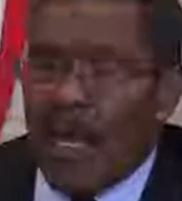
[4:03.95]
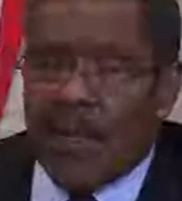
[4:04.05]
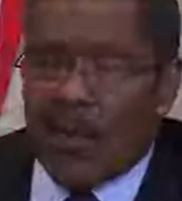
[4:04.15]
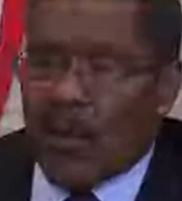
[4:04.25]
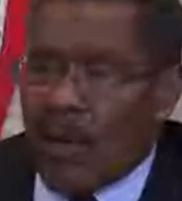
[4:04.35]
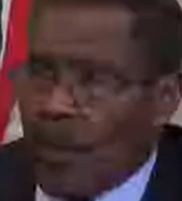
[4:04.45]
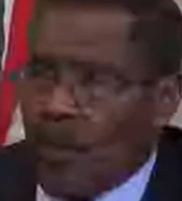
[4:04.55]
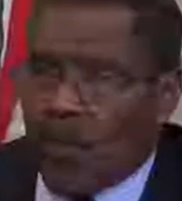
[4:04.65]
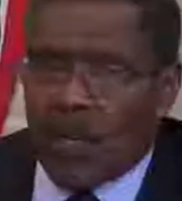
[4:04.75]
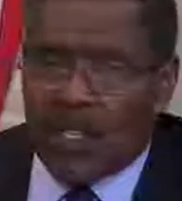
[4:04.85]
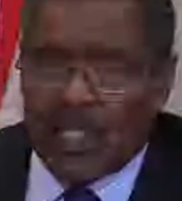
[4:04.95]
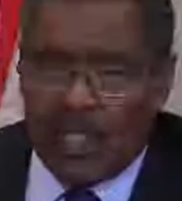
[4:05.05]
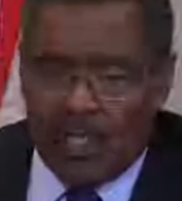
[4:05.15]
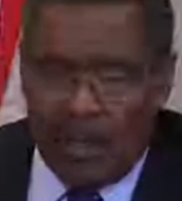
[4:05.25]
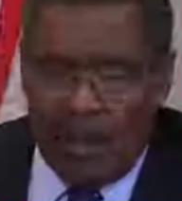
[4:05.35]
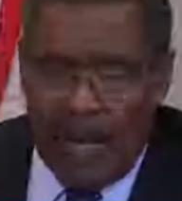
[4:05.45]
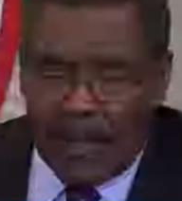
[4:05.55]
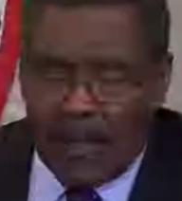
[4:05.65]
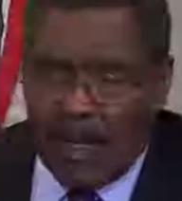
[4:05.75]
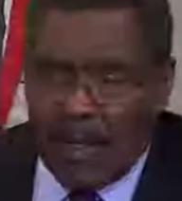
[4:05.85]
And there were a number of questions about